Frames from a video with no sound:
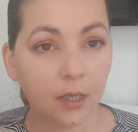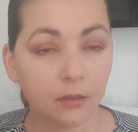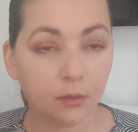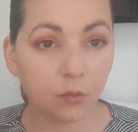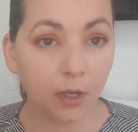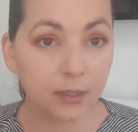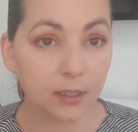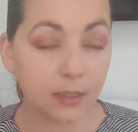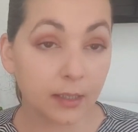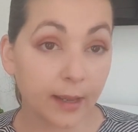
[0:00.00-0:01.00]
The water
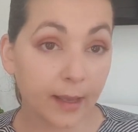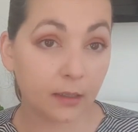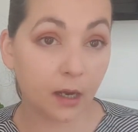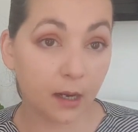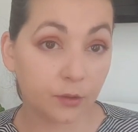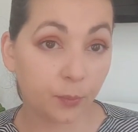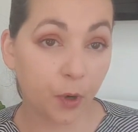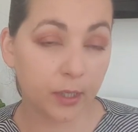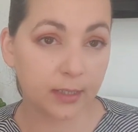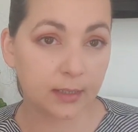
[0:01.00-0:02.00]
in a
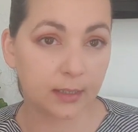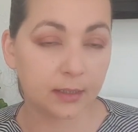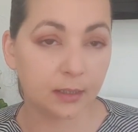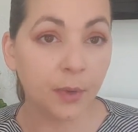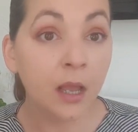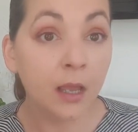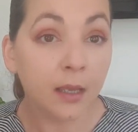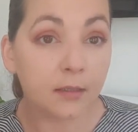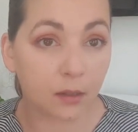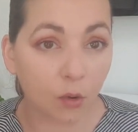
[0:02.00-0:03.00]
hydroponic system
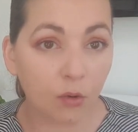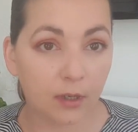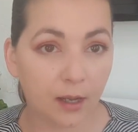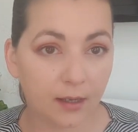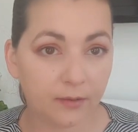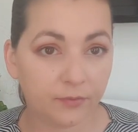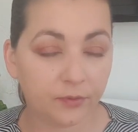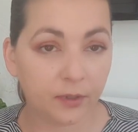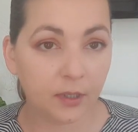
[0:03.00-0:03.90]
has a long life.